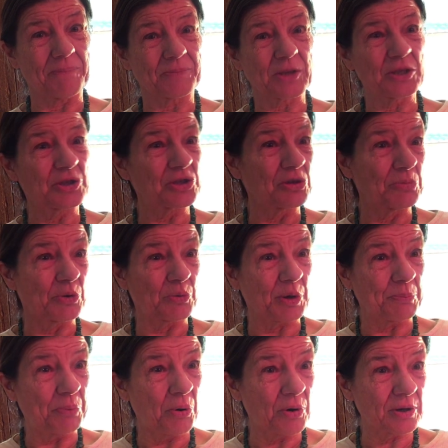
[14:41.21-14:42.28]
Consumer
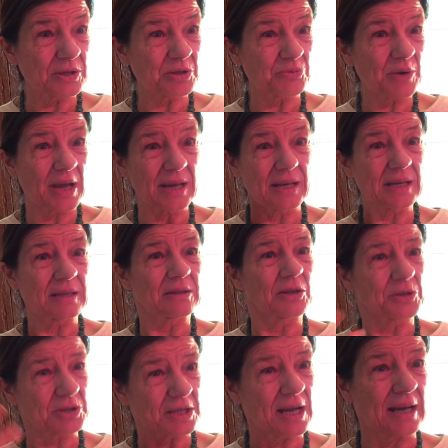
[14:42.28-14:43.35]
Reports rate it?
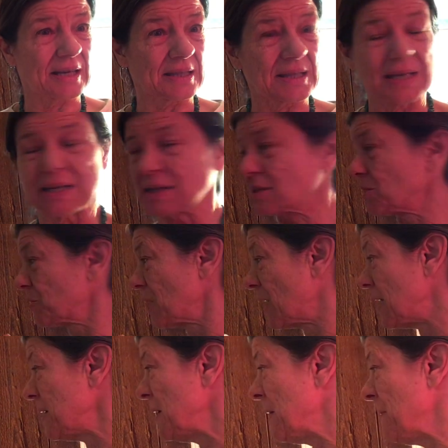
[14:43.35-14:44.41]
Those kind of things,
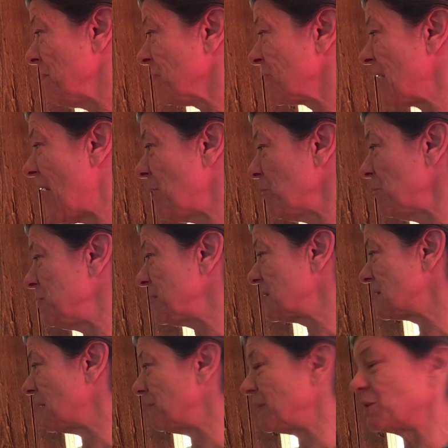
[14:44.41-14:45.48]
okay? That would be
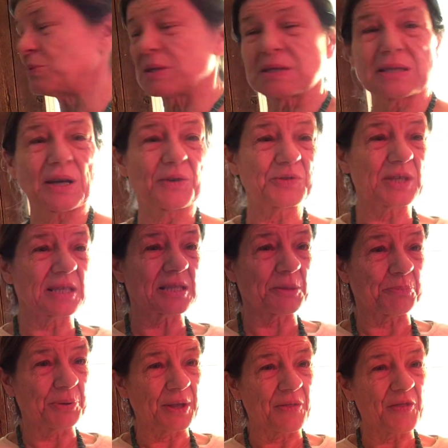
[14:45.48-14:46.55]
somebody with
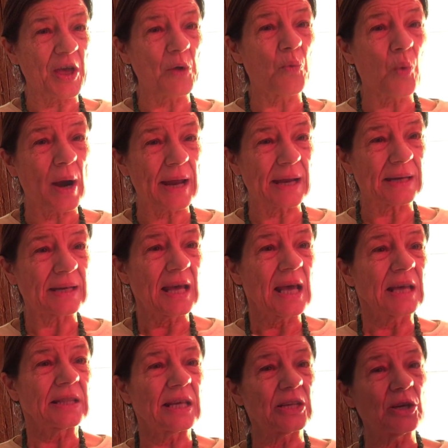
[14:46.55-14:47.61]
self-discipline. They wait.
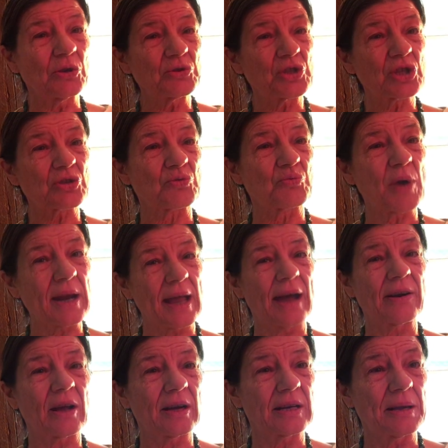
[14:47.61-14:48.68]
They don't just run
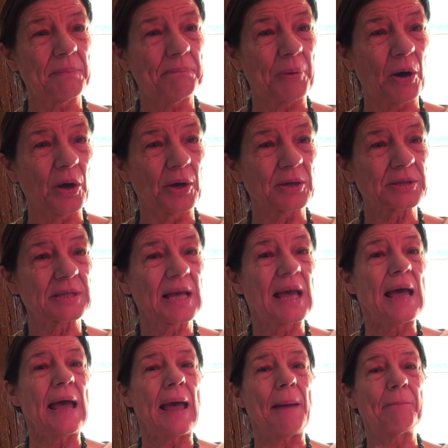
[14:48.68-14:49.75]
out on impulse
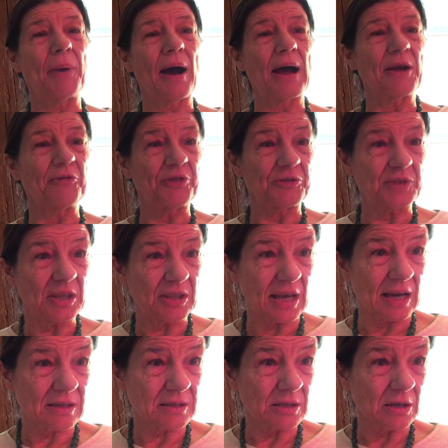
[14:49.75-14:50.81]
and buy a
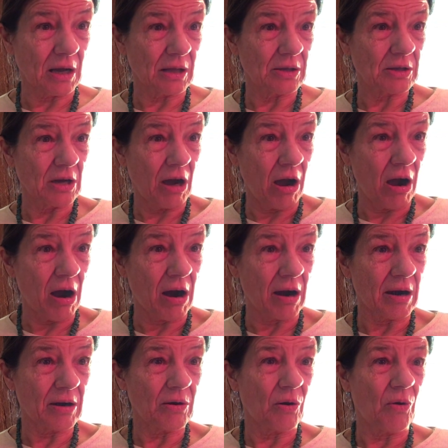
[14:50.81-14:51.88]
$50,000
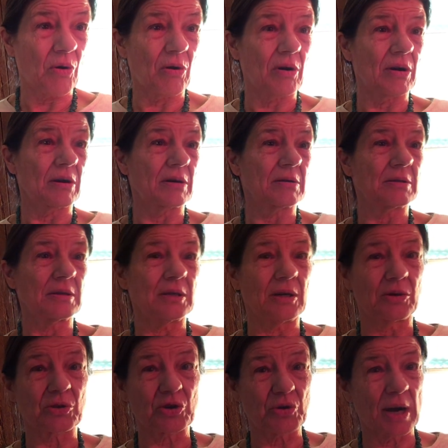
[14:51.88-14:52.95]
car or,
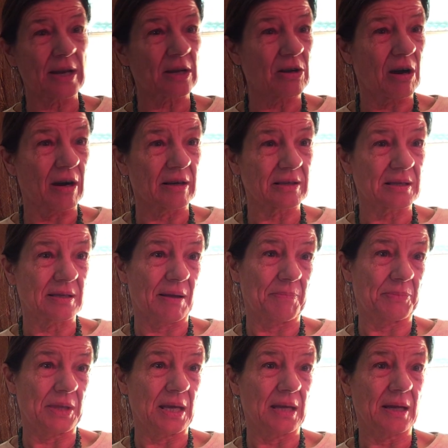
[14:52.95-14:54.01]
credit card
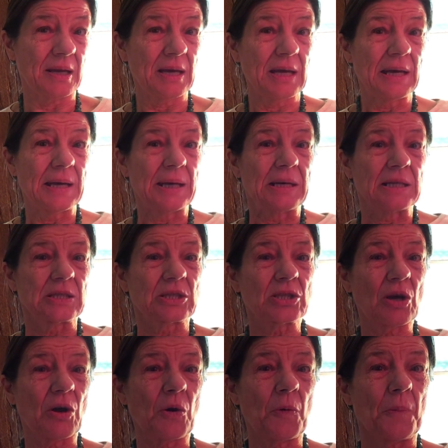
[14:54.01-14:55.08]
something.
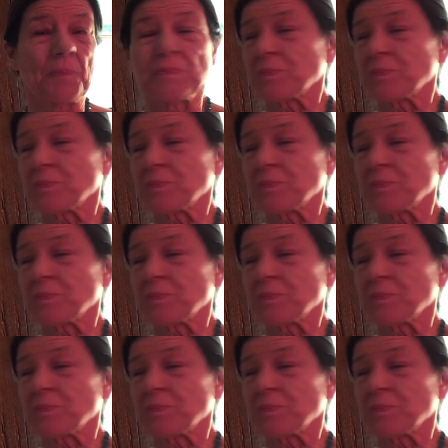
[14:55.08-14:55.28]
So